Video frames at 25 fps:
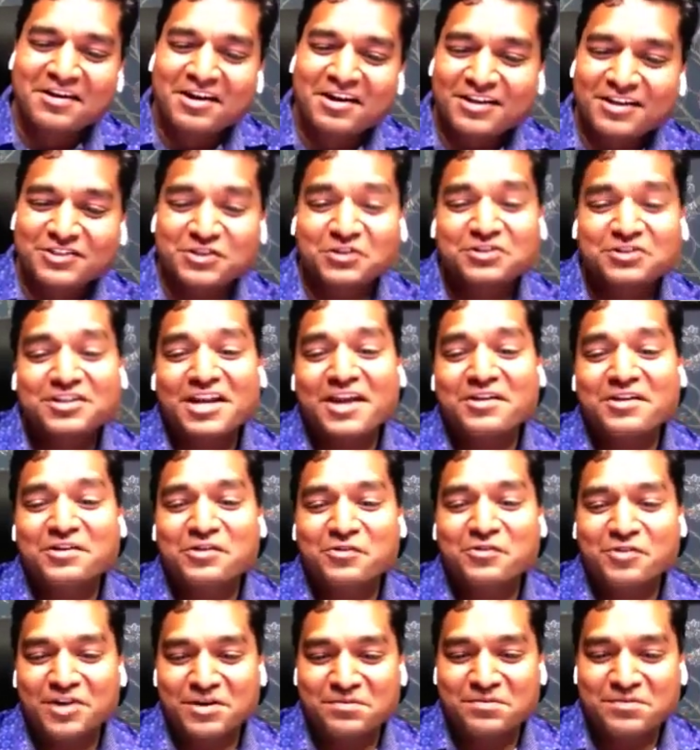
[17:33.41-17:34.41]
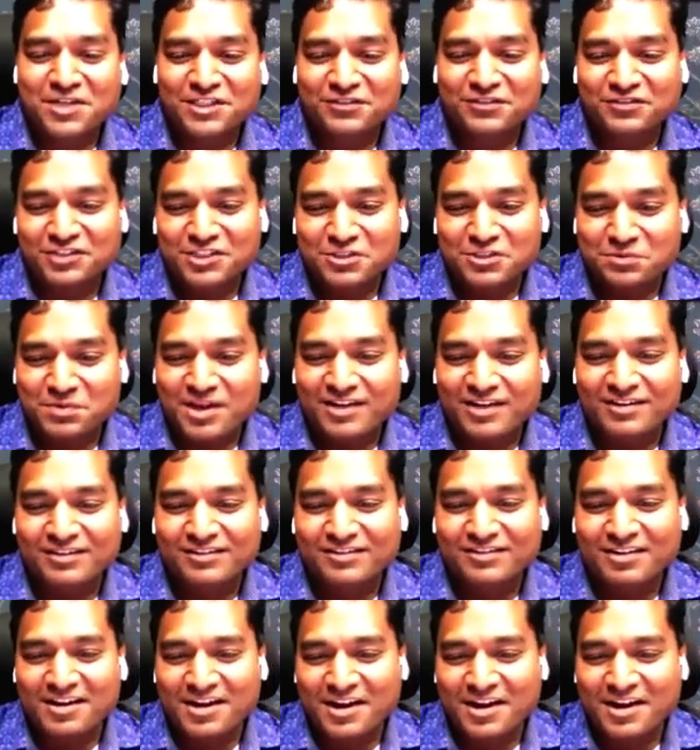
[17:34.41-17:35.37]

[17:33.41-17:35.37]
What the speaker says: So thank you very much for spending time.